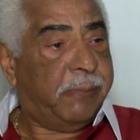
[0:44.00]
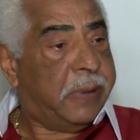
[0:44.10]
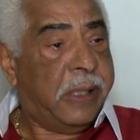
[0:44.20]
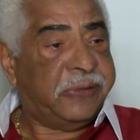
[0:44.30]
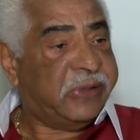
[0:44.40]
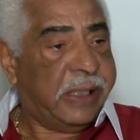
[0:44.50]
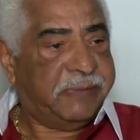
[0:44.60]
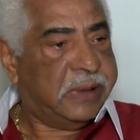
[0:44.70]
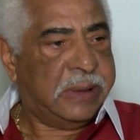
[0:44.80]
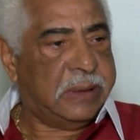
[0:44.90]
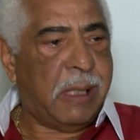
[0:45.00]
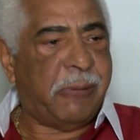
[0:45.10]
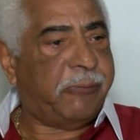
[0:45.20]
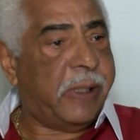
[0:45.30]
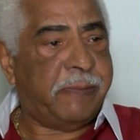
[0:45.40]
for their safety, and I'm
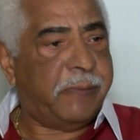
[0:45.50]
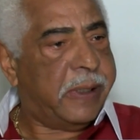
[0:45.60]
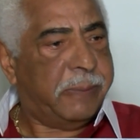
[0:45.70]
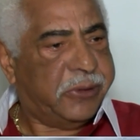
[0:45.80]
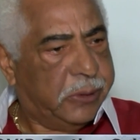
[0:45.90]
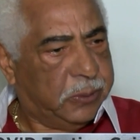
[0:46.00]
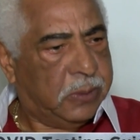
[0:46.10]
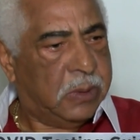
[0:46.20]
afraid for them too.